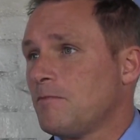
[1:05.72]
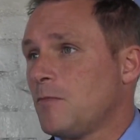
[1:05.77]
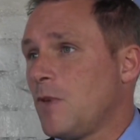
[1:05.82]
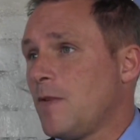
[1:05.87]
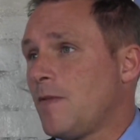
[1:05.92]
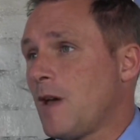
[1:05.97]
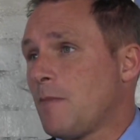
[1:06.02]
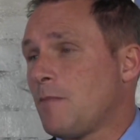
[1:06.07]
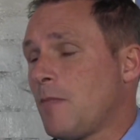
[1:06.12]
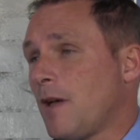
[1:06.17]

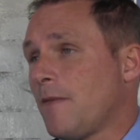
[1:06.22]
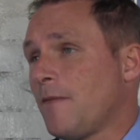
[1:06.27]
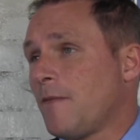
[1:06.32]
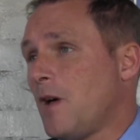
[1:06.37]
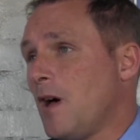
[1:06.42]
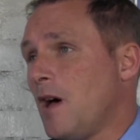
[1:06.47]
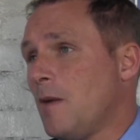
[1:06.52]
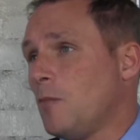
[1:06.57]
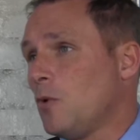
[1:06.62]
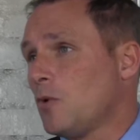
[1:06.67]
We've had by
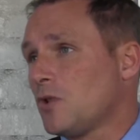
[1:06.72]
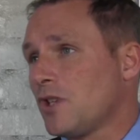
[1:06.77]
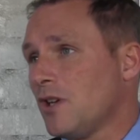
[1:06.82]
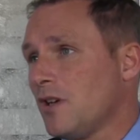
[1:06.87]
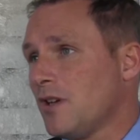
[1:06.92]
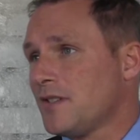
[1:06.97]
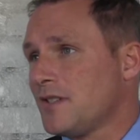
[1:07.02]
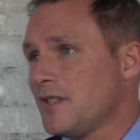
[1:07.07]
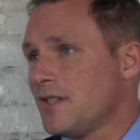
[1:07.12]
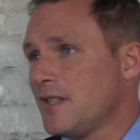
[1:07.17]
far more
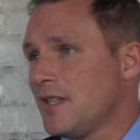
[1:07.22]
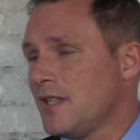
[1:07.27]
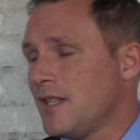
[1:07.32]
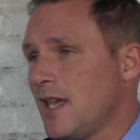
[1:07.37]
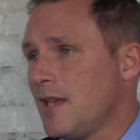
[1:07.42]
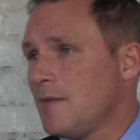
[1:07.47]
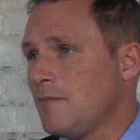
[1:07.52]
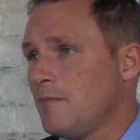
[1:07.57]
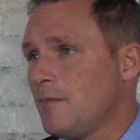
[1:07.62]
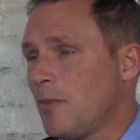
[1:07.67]
chances than
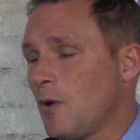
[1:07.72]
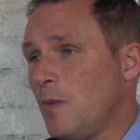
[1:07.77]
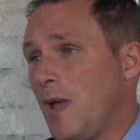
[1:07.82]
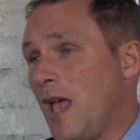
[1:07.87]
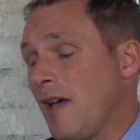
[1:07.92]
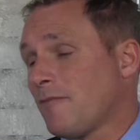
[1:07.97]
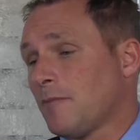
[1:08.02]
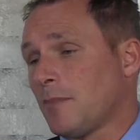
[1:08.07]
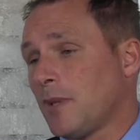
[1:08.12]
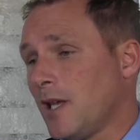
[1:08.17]
them, but
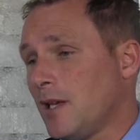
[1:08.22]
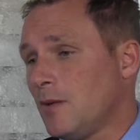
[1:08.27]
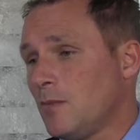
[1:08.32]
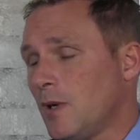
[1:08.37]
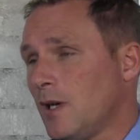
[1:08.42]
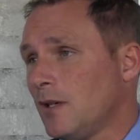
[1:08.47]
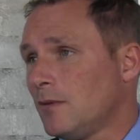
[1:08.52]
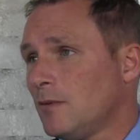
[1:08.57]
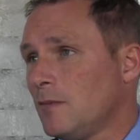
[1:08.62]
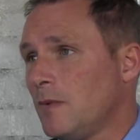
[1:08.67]
we haven't played
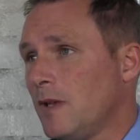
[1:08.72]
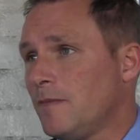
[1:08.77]
well.